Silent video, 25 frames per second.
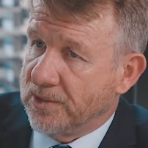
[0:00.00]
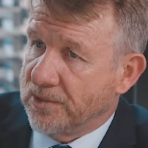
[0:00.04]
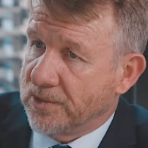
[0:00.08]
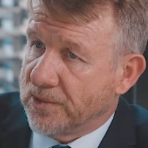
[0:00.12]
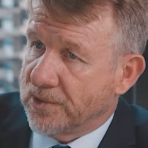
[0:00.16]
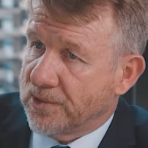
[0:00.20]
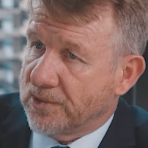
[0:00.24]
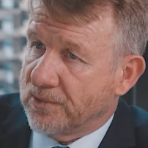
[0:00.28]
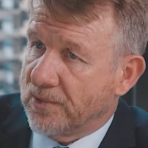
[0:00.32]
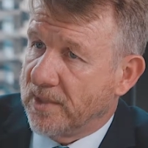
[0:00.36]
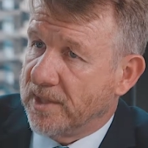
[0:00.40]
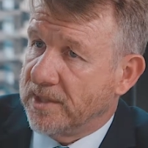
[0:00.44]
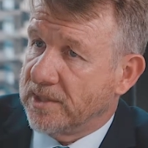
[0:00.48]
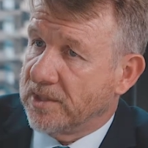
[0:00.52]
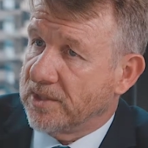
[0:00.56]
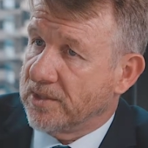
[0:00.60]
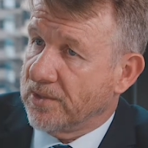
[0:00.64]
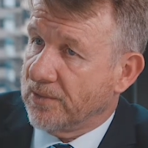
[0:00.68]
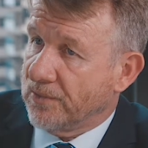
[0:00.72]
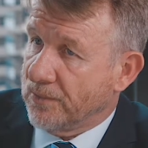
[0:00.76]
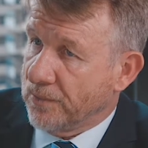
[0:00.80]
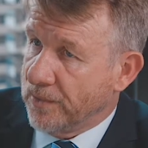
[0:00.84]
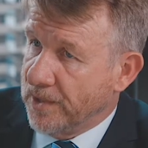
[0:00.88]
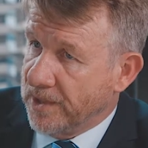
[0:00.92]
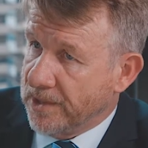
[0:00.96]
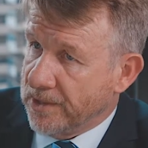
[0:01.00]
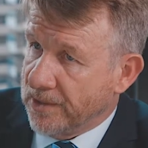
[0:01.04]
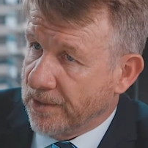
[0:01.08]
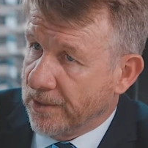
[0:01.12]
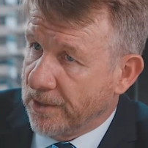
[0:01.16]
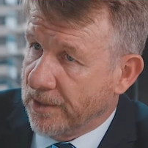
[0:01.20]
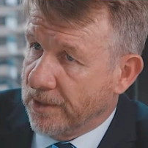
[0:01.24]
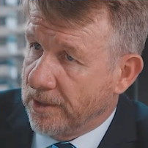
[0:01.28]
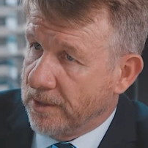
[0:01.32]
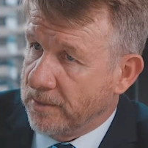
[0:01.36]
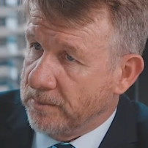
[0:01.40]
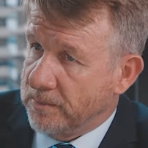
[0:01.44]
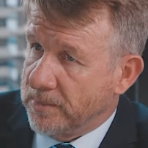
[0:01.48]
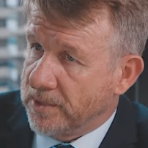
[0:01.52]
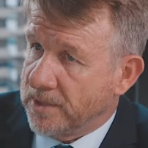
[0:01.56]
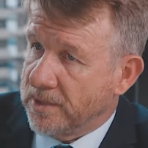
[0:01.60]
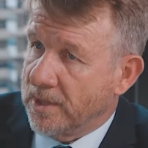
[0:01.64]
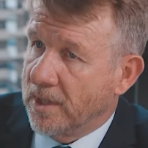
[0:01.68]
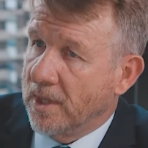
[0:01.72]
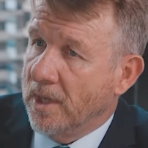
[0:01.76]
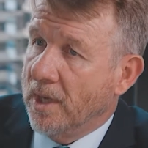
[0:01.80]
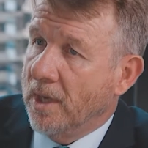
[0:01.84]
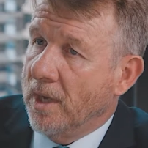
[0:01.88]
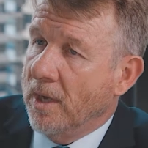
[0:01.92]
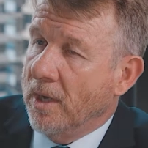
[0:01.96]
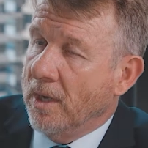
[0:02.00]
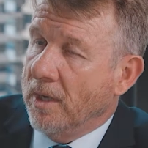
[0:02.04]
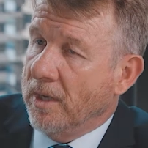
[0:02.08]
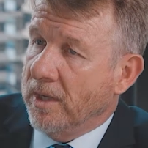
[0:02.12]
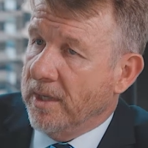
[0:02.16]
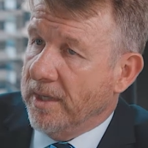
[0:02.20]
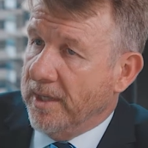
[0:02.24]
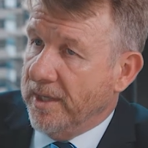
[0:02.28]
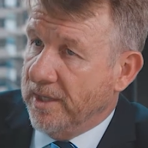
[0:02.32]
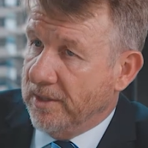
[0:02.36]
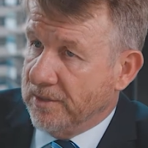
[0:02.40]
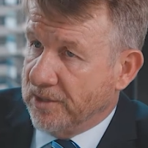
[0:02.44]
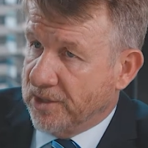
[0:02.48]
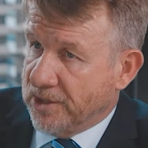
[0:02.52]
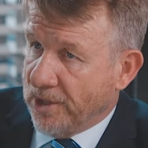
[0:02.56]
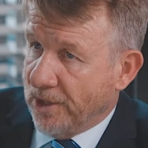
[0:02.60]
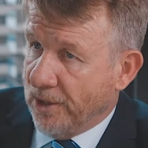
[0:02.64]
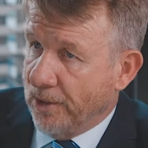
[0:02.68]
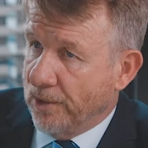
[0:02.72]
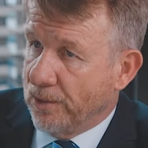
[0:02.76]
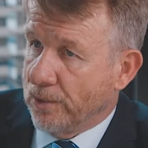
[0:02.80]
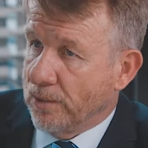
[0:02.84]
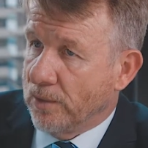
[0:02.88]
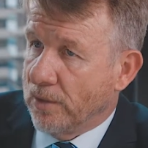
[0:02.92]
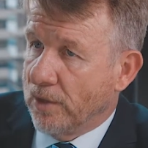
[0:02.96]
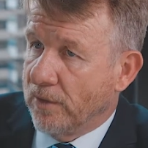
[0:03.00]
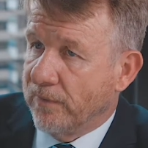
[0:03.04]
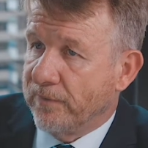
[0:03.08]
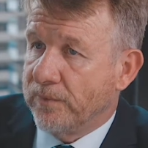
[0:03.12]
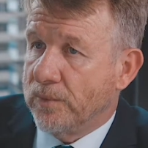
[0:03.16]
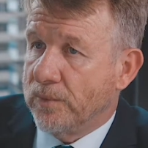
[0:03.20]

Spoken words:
interest rates 3 times in total of